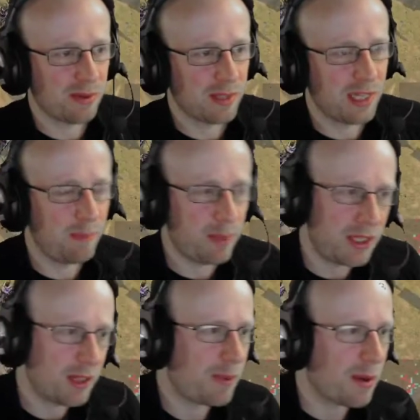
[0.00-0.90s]
keeping
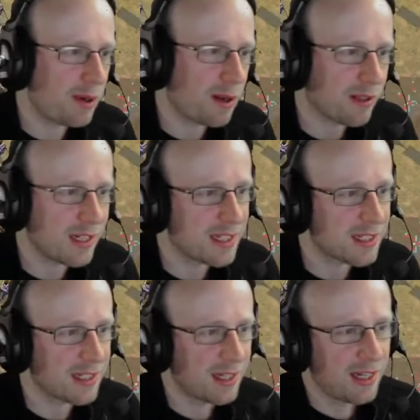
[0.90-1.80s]
your opponent
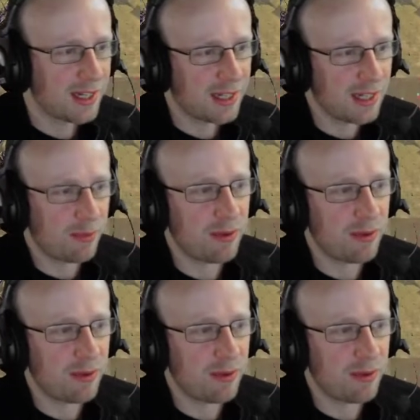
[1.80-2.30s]
honest, keep